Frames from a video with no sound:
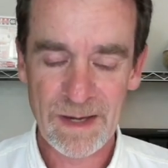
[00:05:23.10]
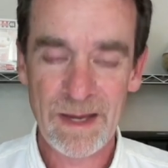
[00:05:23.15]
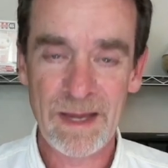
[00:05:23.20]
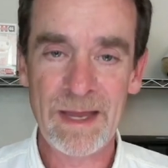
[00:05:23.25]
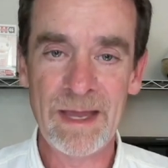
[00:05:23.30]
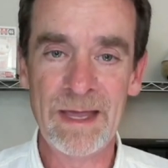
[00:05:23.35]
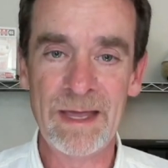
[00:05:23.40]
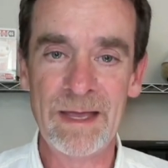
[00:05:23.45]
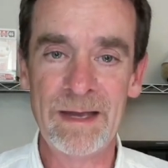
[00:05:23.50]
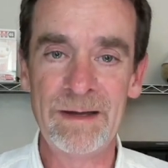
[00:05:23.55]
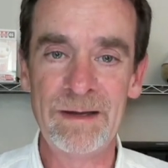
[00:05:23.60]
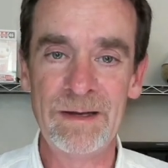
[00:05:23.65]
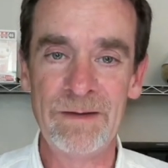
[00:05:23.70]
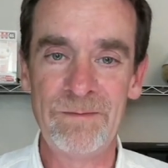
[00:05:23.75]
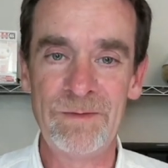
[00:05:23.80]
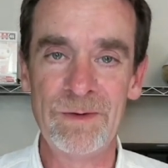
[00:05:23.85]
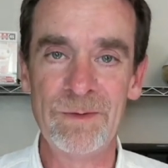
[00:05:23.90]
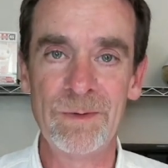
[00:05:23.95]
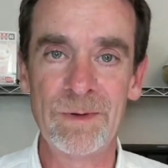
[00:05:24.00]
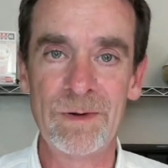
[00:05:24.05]
And
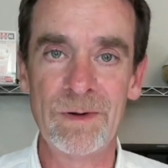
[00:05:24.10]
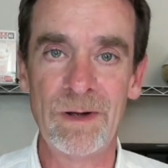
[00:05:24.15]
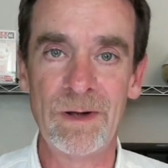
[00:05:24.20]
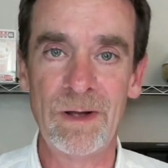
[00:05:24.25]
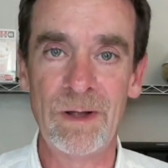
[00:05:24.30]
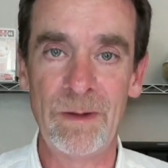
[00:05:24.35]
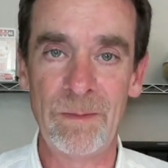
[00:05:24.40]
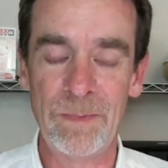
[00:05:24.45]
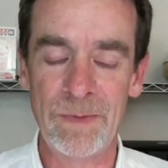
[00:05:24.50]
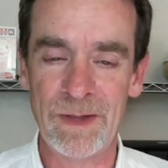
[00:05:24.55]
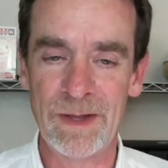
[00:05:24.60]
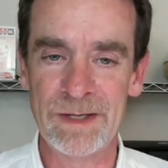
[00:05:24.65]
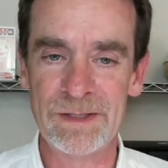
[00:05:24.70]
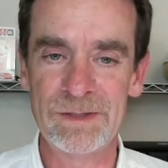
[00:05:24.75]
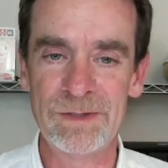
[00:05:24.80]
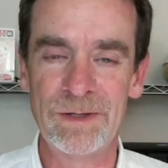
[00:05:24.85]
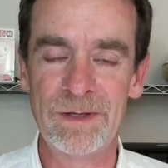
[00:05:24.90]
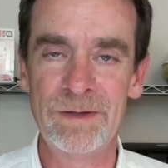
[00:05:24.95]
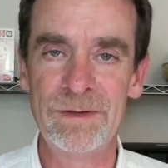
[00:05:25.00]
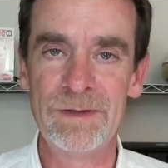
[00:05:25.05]
if you recall, I
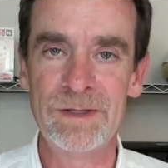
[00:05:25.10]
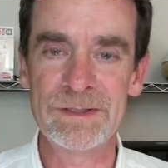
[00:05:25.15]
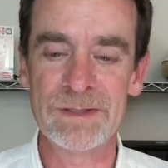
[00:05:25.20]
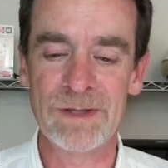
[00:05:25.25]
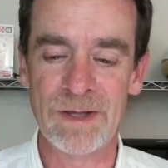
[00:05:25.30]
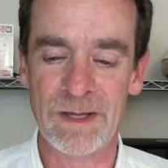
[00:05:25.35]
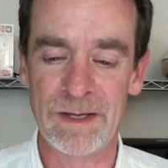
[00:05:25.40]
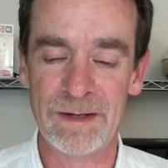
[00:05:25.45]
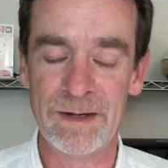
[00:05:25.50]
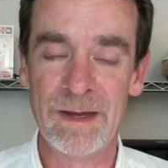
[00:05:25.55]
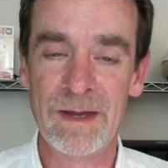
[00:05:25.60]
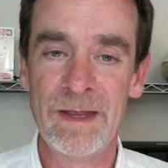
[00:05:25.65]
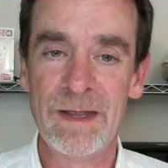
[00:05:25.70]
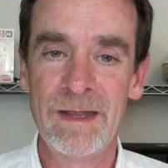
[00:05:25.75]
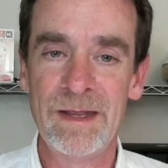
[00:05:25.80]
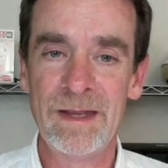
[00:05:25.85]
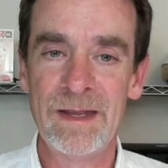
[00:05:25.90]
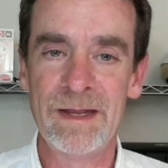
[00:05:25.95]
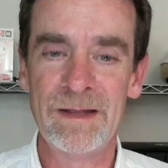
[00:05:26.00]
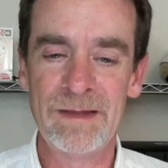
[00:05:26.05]
turned this on,
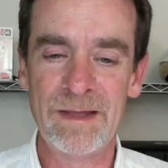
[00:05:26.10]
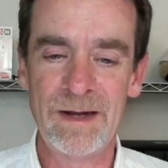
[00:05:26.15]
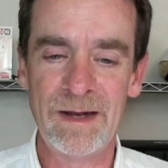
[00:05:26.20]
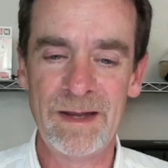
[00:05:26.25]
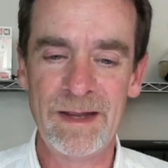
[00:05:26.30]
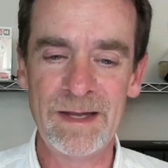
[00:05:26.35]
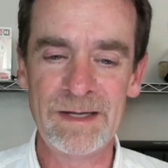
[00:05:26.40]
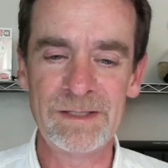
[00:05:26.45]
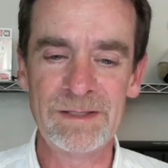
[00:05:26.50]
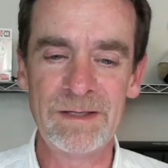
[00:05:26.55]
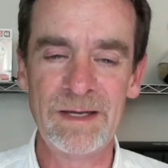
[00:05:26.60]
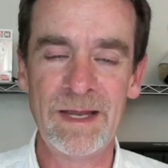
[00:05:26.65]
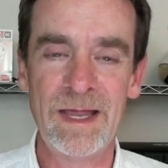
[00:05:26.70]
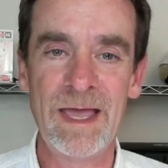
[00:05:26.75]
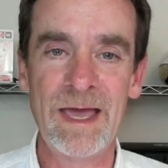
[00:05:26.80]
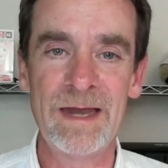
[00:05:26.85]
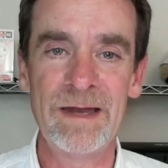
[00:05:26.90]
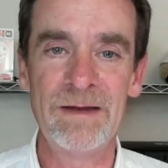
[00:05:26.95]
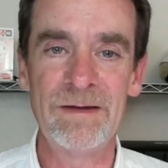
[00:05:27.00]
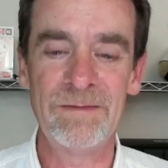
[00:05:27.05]
and then I actually
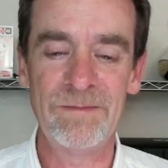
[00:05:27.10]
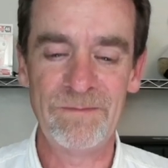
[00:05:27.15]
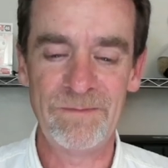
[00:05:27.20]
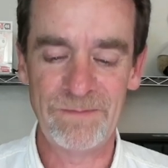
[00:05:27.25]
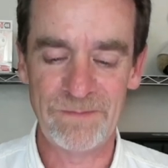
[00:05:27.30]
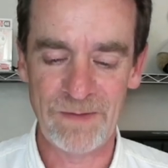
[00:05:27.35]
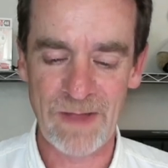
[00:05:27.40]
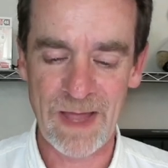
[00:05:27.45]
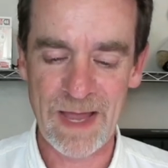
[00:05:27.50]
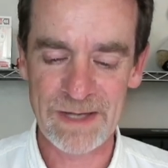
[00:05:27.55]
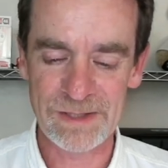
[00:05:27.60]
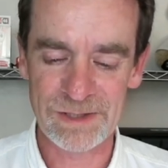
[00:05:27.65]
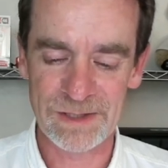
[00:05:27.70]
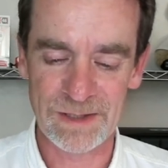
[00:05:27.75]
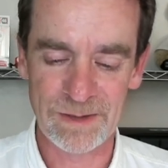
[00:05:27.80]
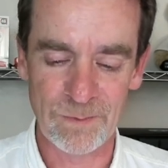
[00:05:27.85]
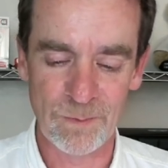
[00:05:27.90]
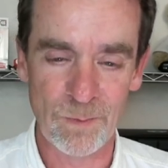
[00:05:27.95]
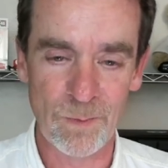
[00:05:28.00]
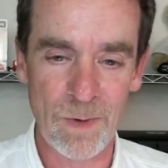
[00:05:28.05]
had it
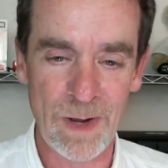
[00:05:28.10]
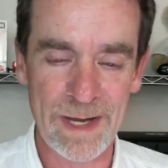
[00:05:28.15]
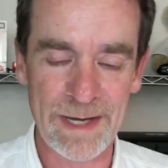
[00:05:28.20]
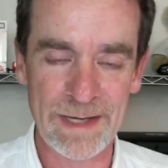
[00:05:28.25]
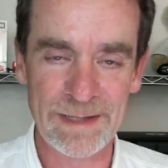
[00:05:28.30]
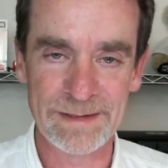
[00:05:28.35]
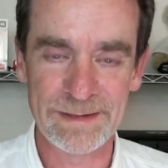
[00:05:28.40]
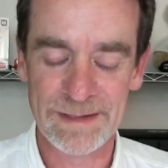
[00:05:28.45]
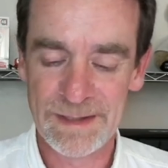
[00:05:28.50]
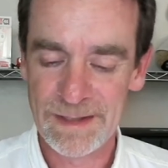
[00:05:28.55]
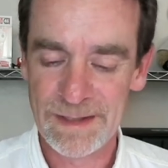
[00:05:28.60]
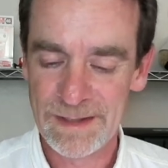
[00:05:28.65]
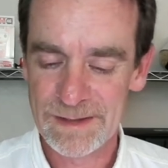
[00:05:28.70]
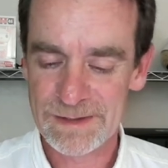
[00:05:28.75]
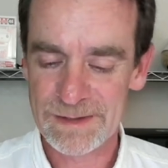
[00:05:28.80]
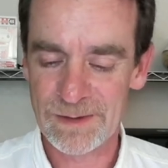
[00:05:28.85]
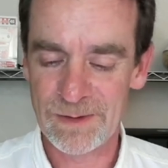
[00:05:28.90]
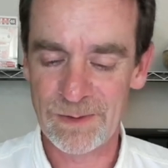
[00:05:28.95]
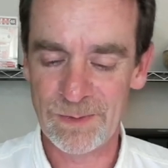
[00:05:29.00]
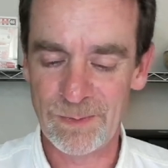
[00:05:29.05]
flashing white.
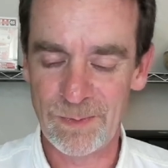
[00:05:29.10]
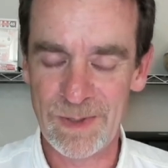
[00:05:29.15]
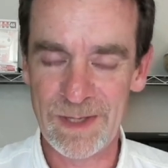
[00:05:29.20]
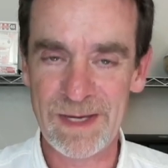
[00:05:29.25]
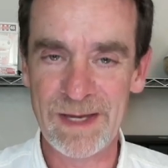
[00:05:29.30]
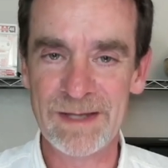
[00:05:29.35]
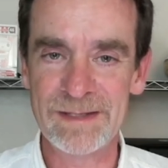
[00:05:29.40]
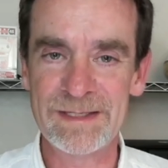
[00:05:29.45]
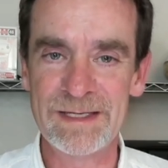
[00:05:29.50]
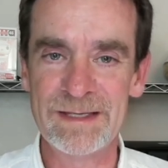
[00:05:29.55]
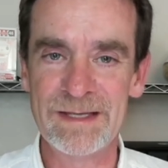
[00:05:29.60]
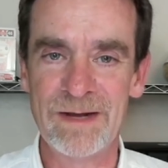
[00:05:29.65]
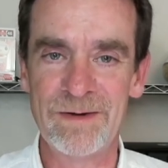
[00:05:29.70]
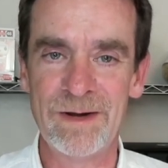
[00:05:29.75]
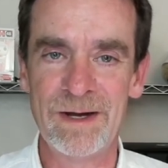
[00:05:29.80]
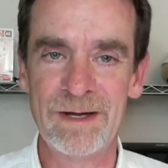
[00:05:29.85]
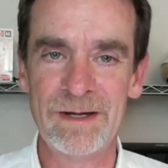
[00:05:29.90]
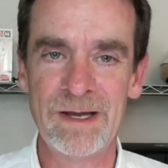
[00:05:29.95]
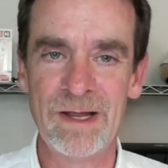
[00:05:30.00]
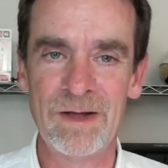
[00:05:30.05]
So we can't see that
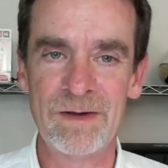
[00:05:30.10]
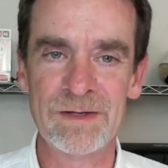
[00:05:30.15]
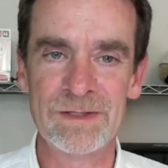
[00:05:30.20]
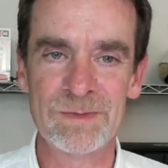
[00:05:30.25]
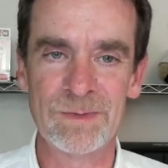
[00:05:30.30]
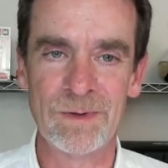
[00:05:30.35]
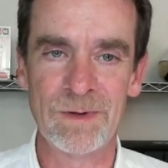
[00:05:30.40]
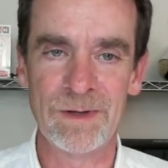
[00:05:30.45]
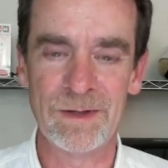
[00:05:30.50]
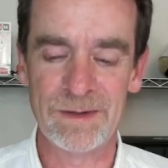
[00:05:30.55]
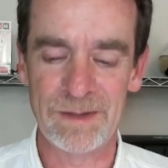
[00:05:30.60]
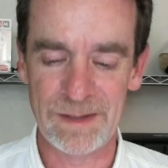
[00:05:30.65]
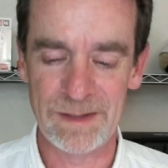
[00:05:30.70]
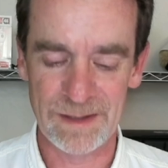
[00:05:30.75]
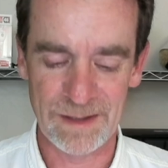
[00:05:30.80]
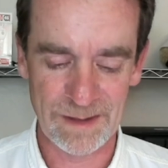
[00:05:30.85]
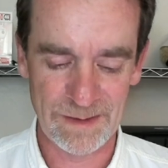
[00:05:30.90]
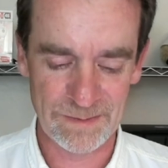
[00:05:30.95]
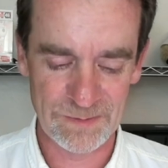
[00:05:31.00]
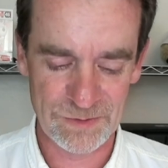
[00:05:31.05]
right now because we're on
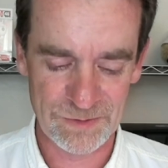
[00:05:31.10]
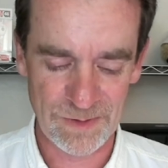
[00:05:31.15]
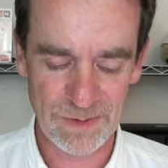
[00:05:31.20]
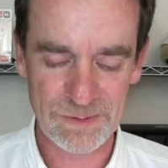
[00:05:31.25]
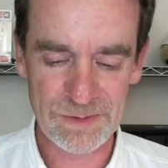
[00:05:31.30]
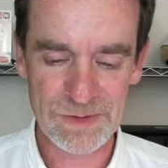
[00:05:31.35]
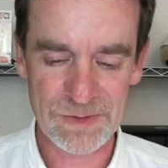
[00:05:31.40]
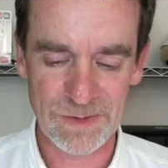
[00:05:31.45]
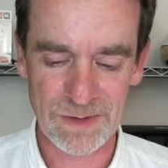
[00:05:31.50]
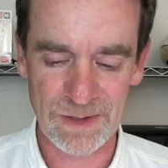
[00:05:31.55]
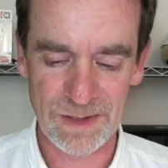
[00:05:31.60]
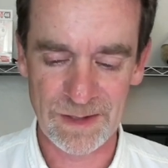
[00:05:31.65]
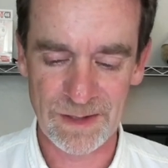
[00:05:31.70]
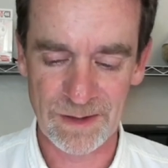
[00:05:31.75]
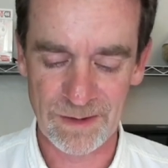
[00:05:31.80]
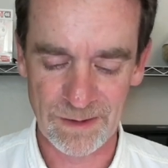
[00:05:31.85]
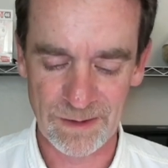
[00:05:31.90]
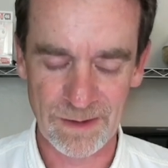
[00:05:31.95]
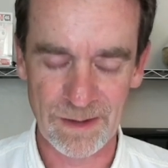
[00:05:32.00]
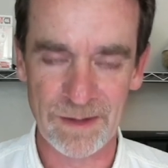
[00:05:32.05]
the drone screen
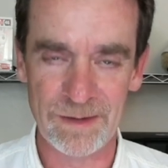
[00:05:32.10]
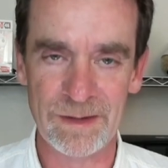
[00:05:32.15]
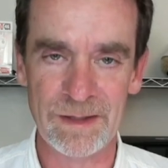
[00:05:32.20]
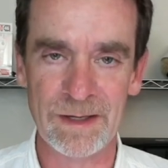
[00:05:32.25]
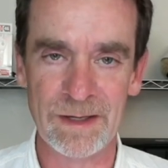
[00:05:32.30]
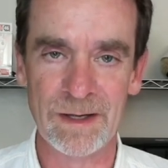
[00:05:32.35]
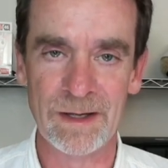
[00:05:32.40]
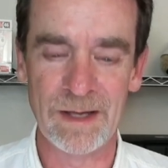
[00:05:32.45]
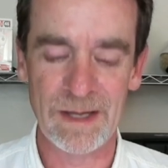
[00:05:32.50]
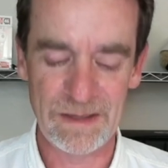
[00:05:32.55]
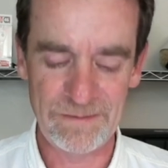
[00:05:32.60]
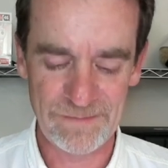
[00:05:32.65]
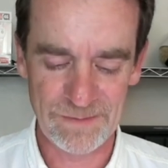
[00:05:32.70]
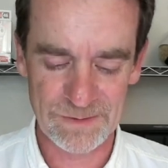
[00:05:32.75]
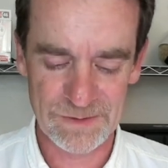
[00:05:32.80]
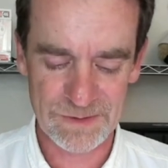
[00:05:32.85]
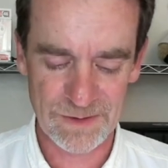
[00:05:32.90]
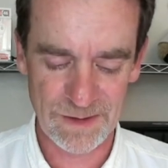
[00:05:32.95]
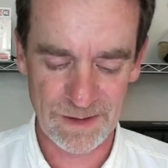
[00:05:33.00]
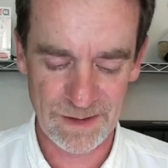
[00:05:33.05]
here, or on the
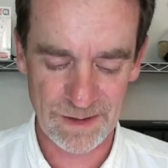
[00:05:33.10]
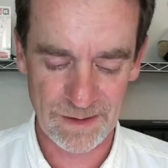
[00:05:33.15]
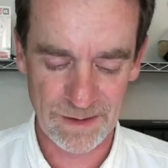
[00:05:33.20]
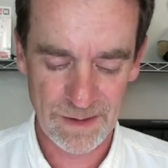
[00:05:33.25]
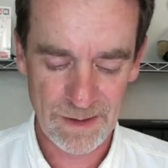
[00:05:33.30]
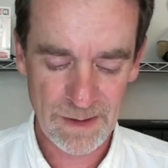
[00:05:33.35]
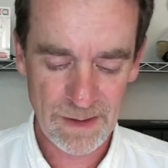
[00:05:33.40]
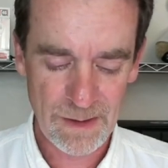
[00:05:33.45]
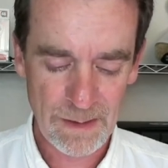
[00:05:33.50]
iPhone screen here.